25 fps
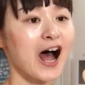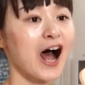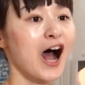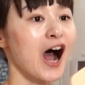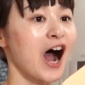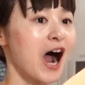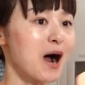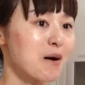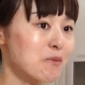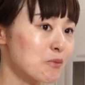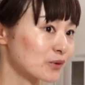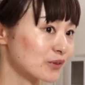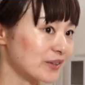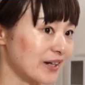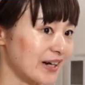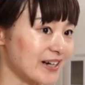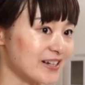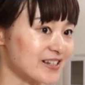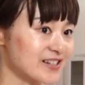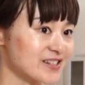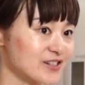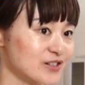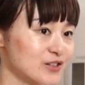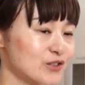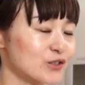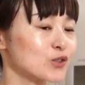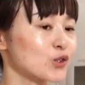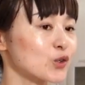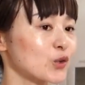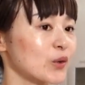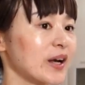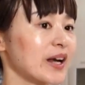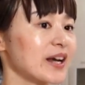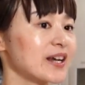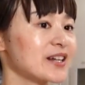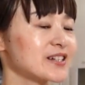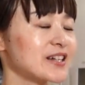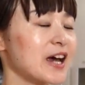harmonized to
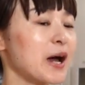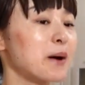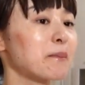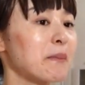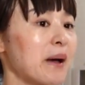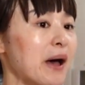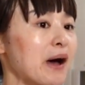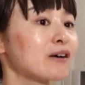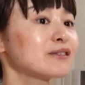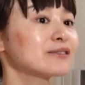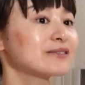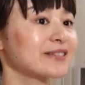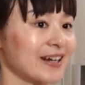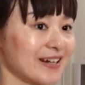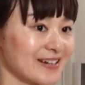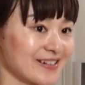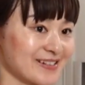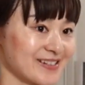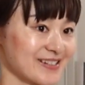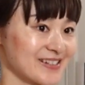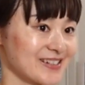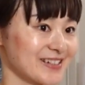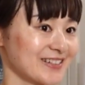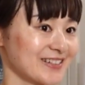create a mild taste.